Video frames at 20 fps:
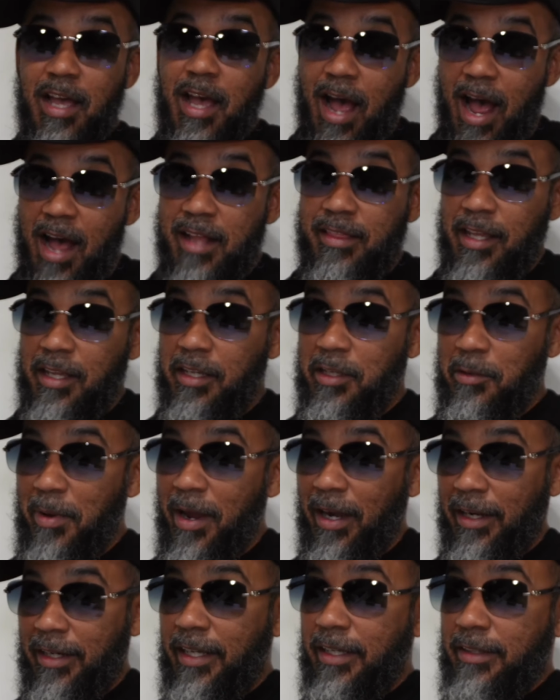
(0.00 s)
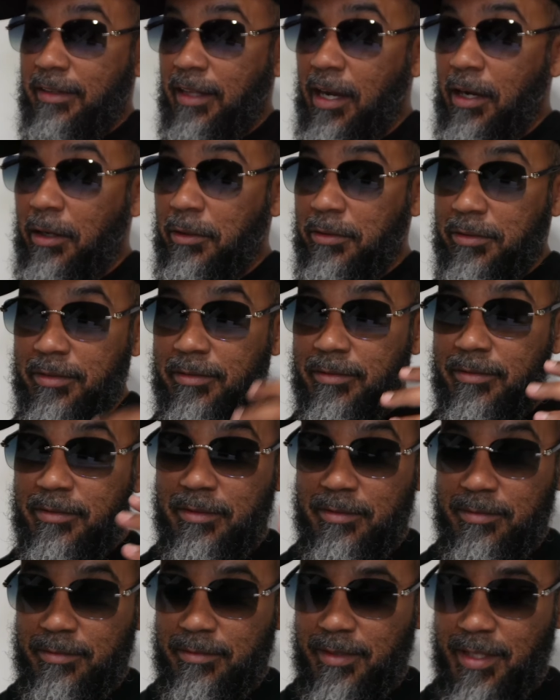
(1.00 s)
I think you better get those.
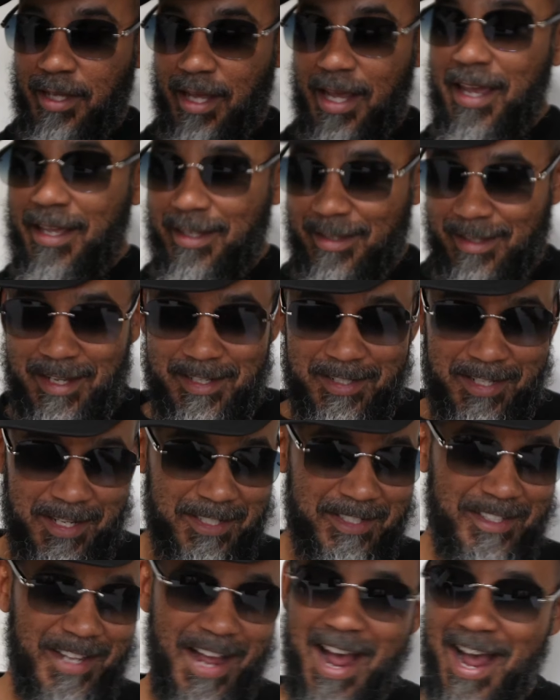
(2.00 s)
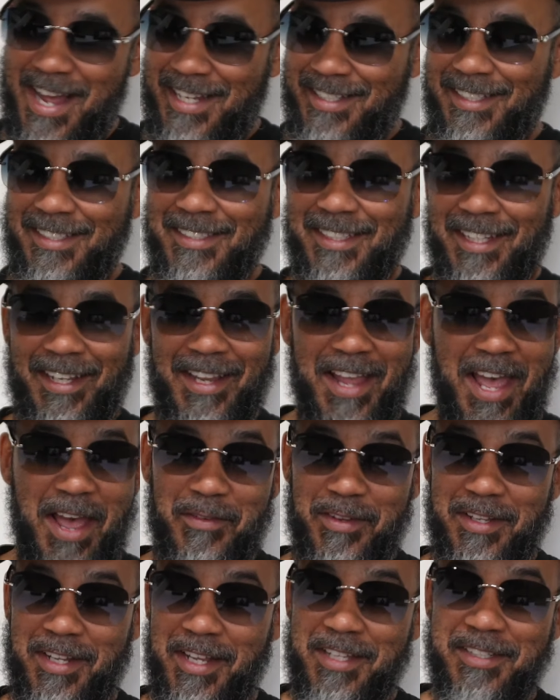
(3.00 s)
He, this his size. These
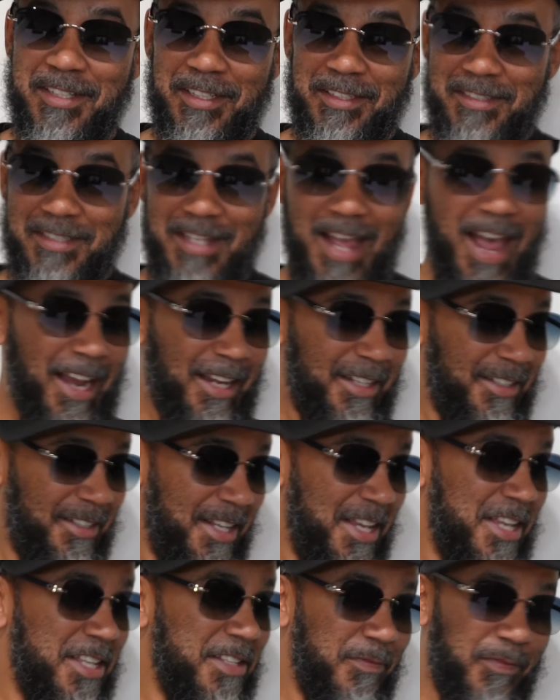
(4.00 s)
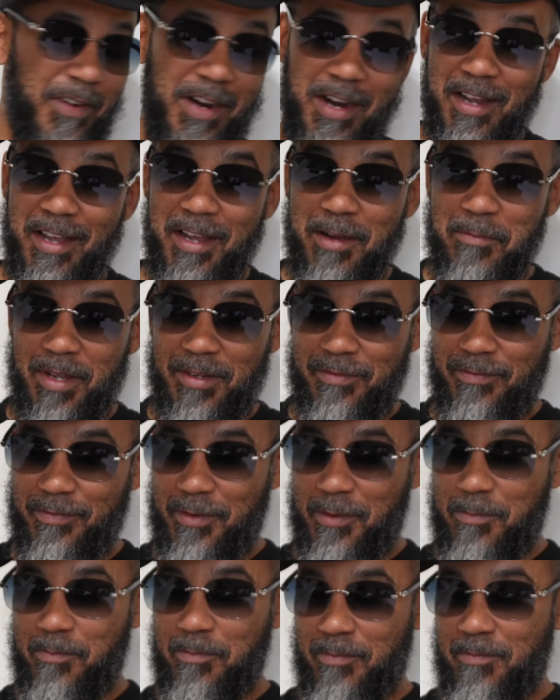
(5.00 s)
11. These exact. These for him.
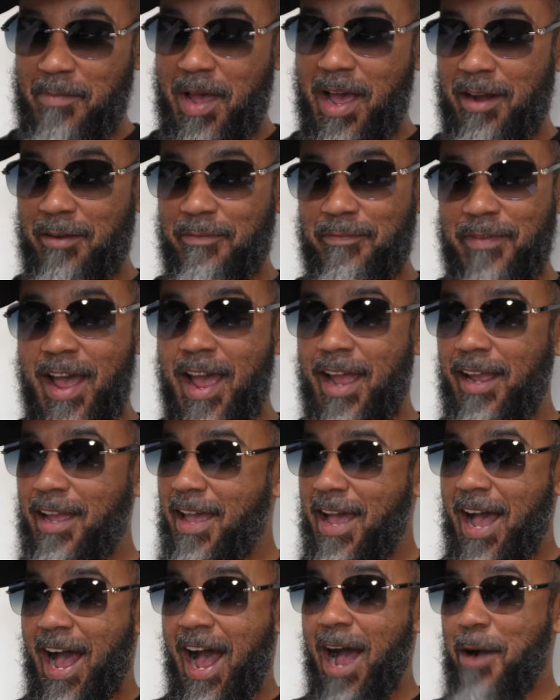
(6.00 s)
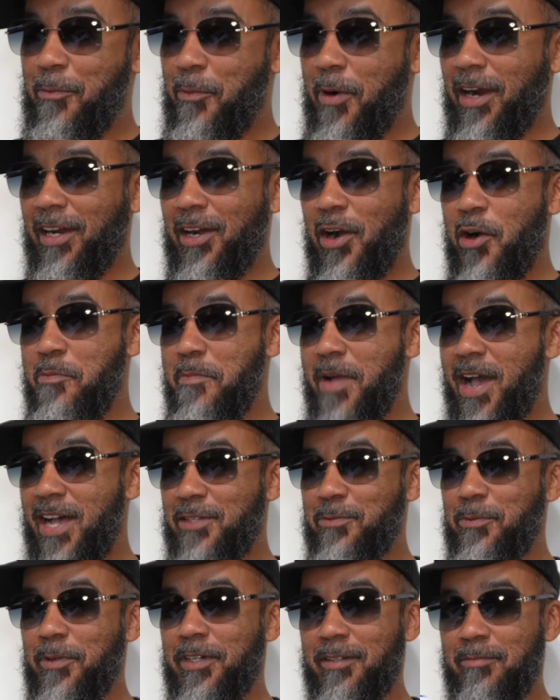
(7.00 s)
For matter of fact, I wasn't gonna
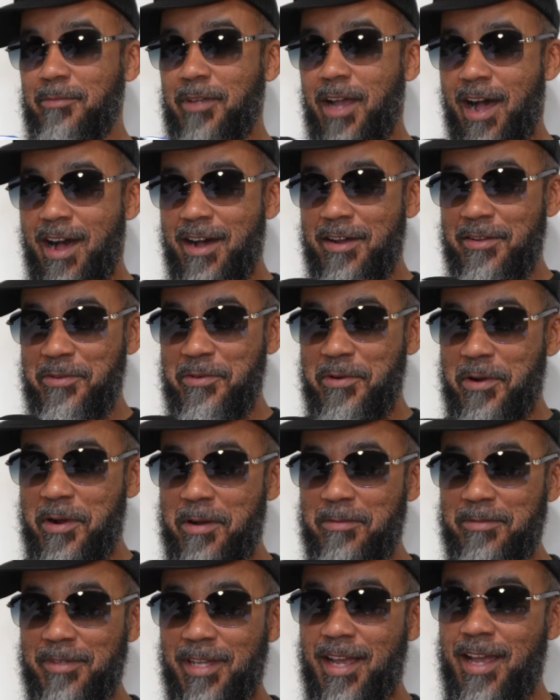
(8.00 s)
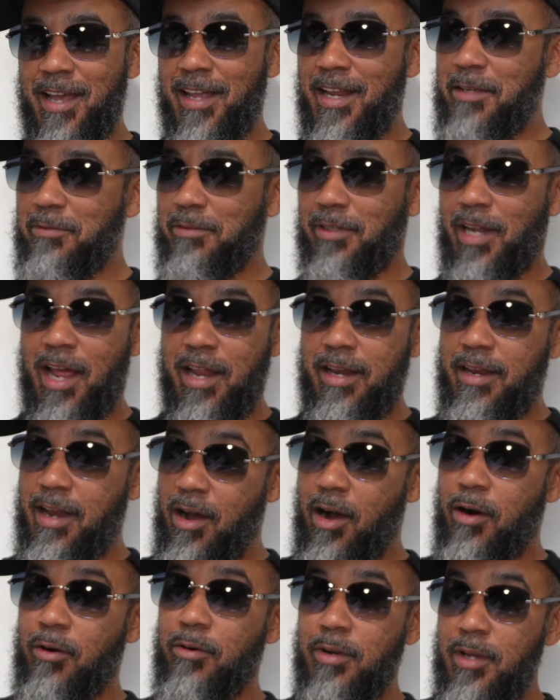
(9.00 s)
mess with him, y'all. You know what I'm saying? He was like,
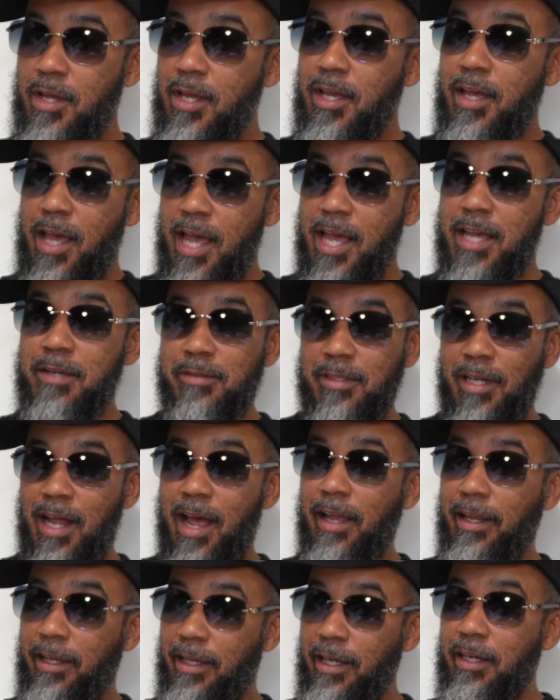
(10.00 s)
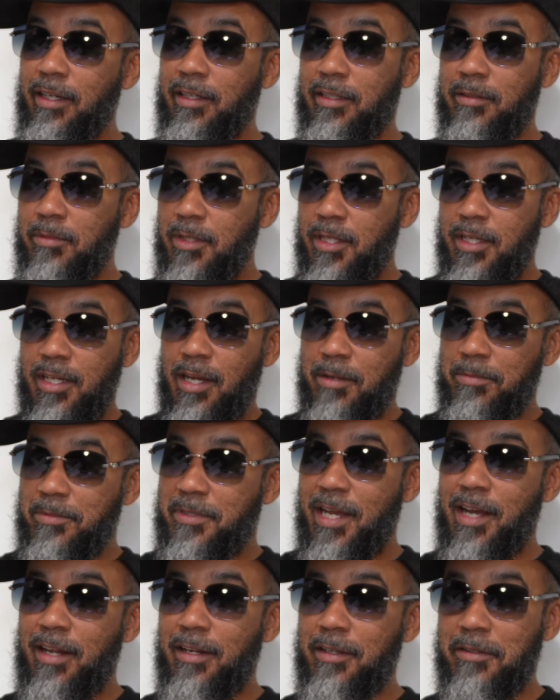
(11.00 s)
no. He was like, get him. I'm
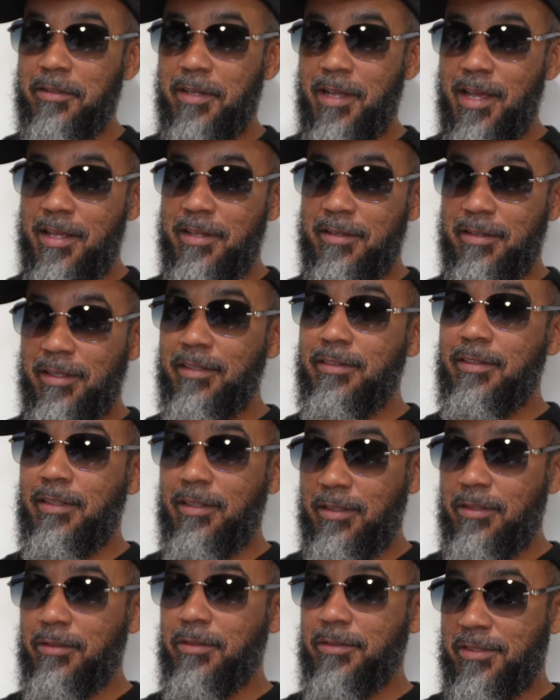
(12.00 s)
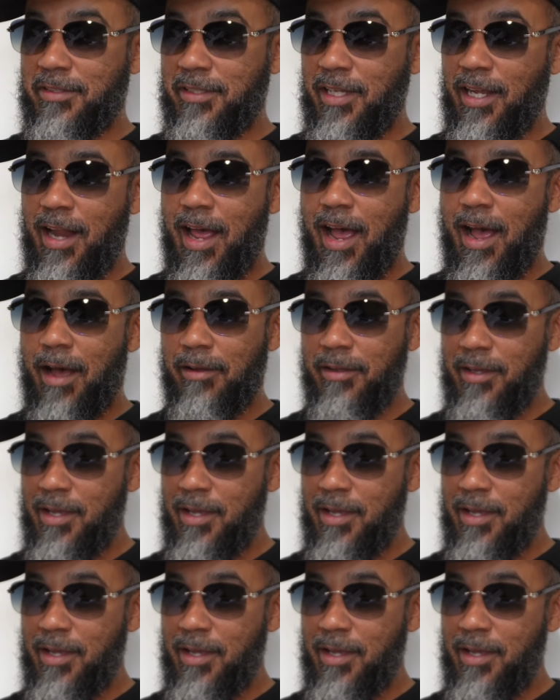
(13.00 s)
telling you, they, they they're gonna sell out.